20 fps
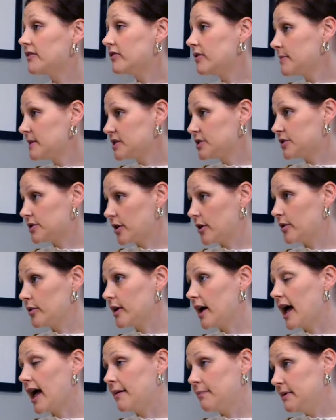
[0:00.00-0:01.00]
from a stroke
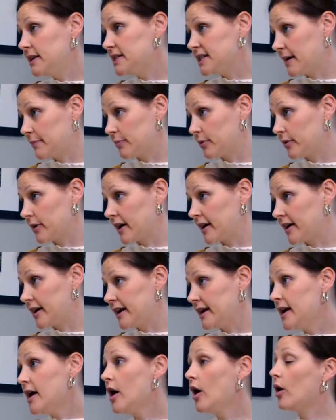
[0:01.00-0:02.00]
and be temporary,
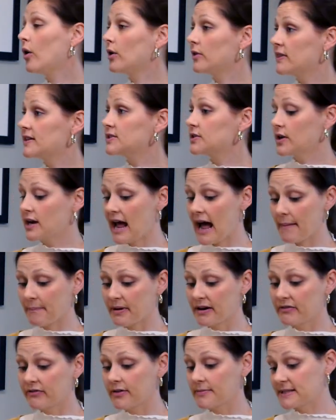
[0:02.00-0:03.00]
or this could
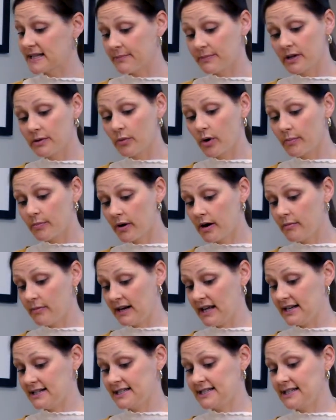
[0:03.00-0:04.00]
happen from something more
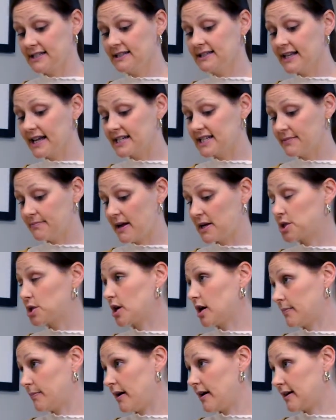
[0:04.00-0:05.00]
permanent, like dementia or
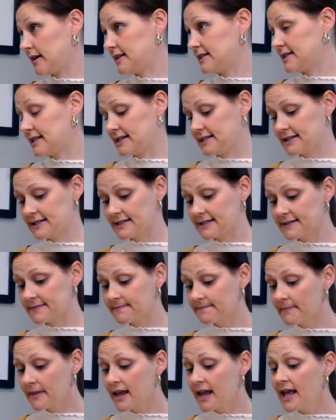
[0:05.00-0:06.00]
Parkinson's.
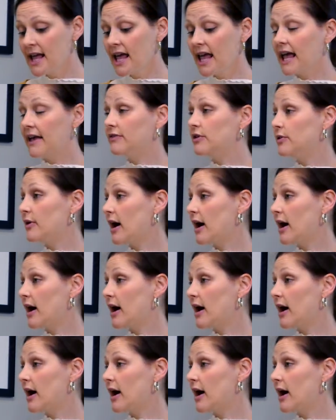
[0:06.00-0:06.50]
If you